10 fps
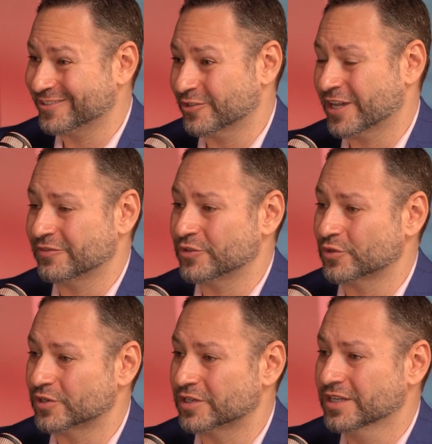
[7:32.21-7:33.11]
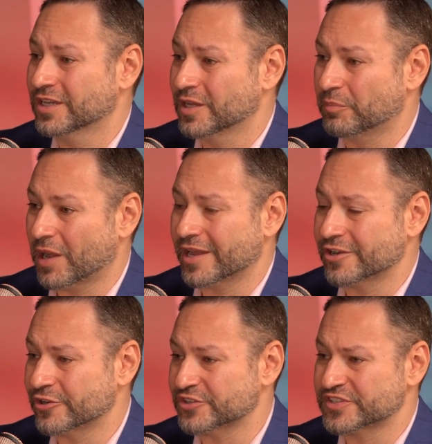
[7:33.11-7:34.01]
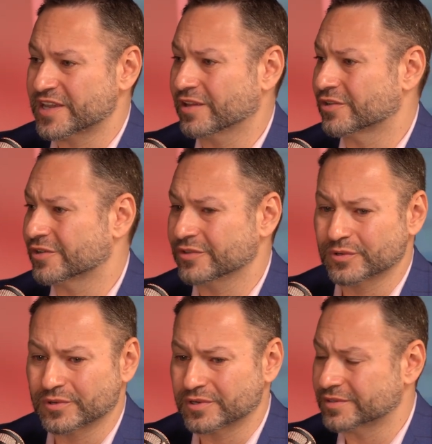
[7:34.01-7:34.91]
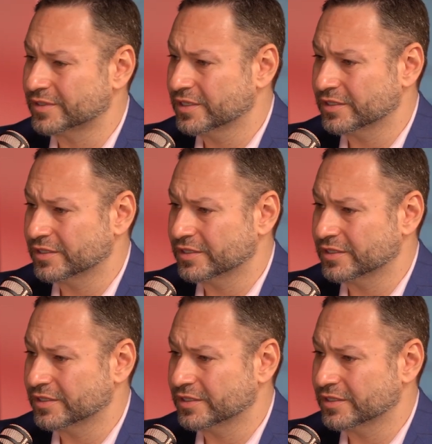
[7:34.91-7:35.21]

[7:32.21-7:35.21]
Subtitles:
You have your buyer, your seller, your